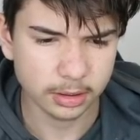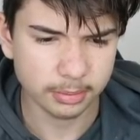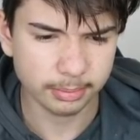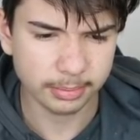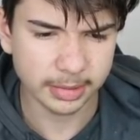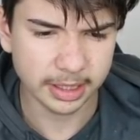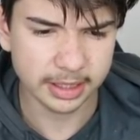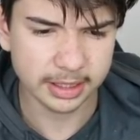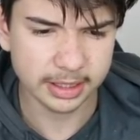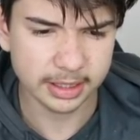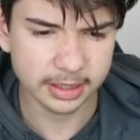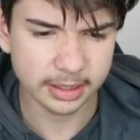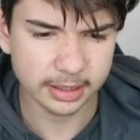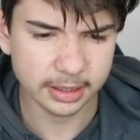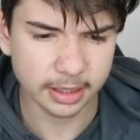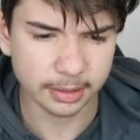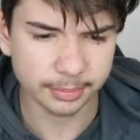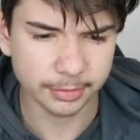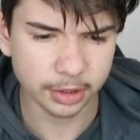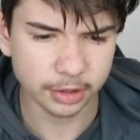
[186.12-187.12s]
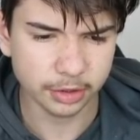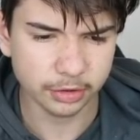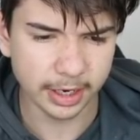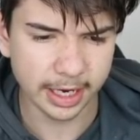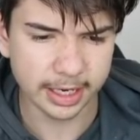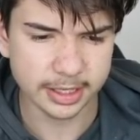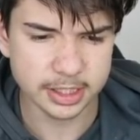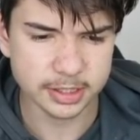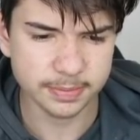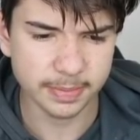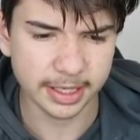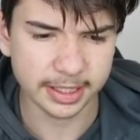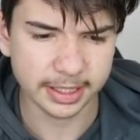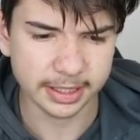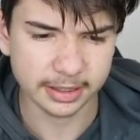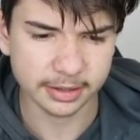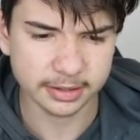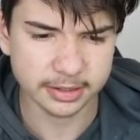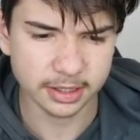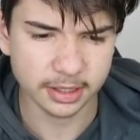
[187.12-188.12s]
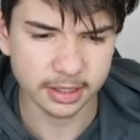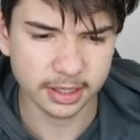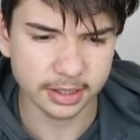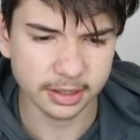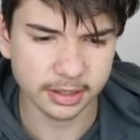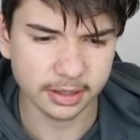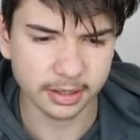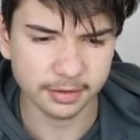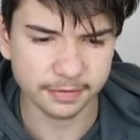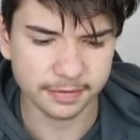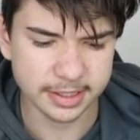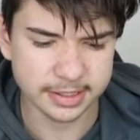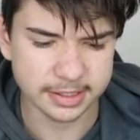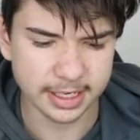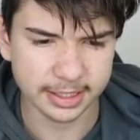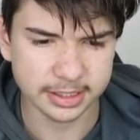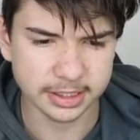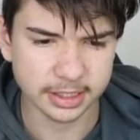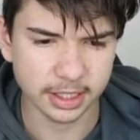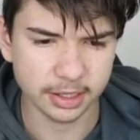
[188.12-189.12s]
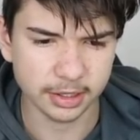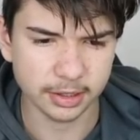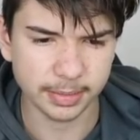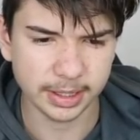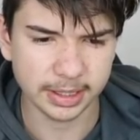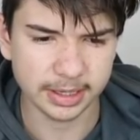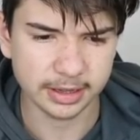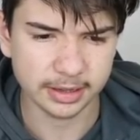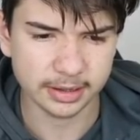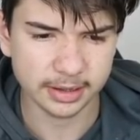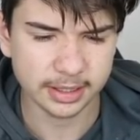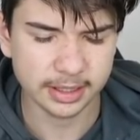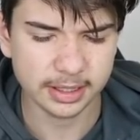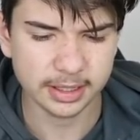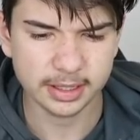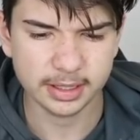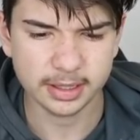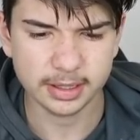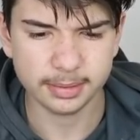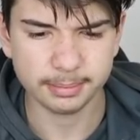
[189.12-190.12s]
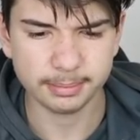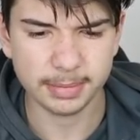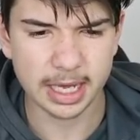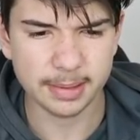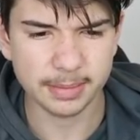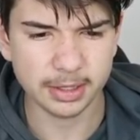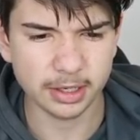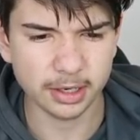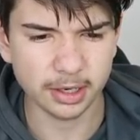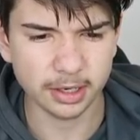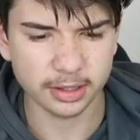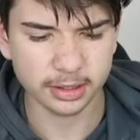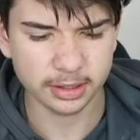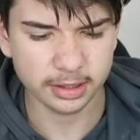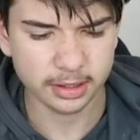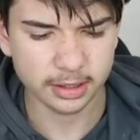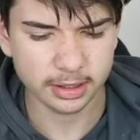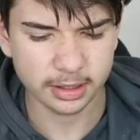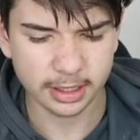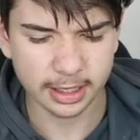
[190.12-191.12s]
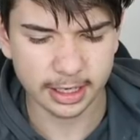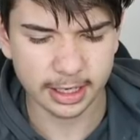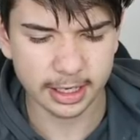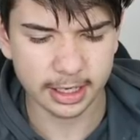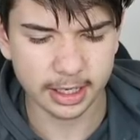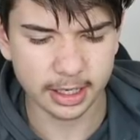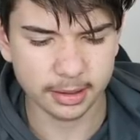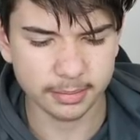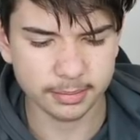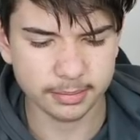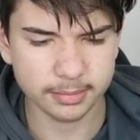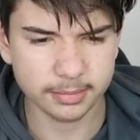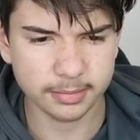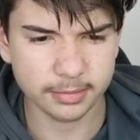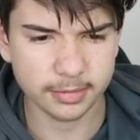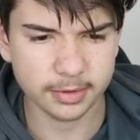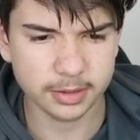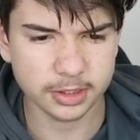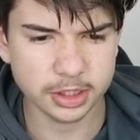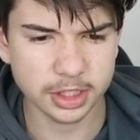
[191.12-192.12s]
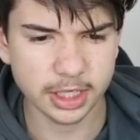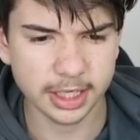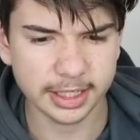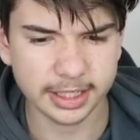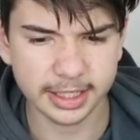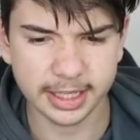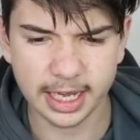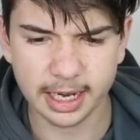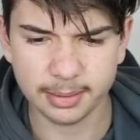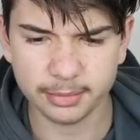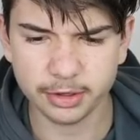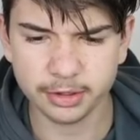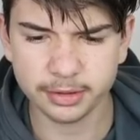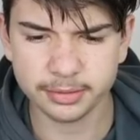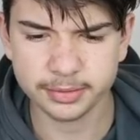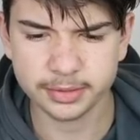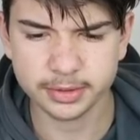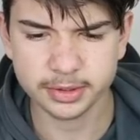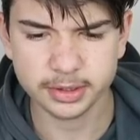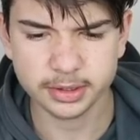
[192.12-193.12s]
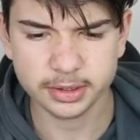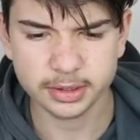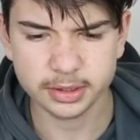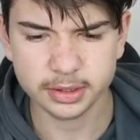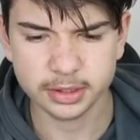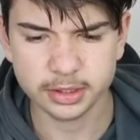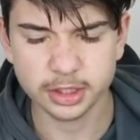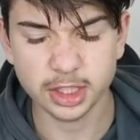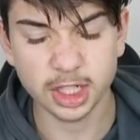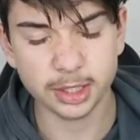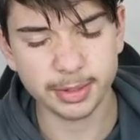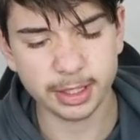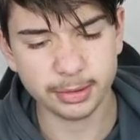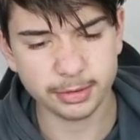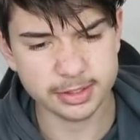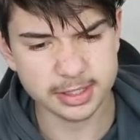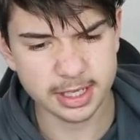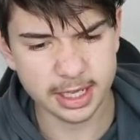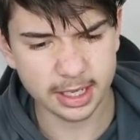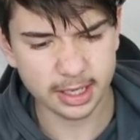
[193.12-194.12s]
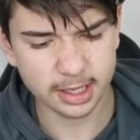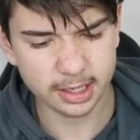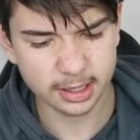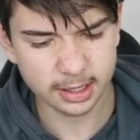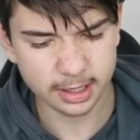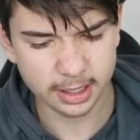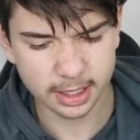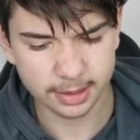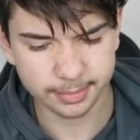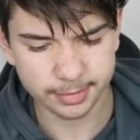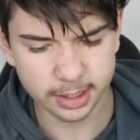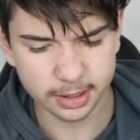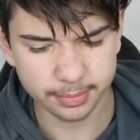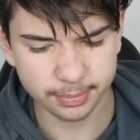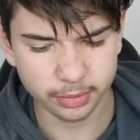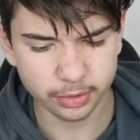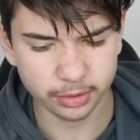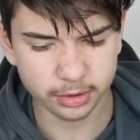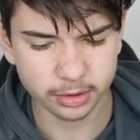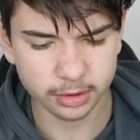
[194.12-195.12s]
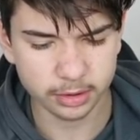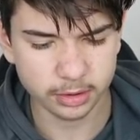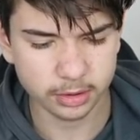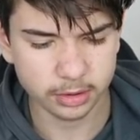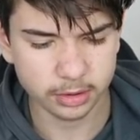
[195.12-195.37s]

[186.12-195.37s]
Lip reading: I'm not great at spelling, so I don't know if he's actually going to be. Maybe not. Charlie Cameron. Jeremy was there. Hipwood.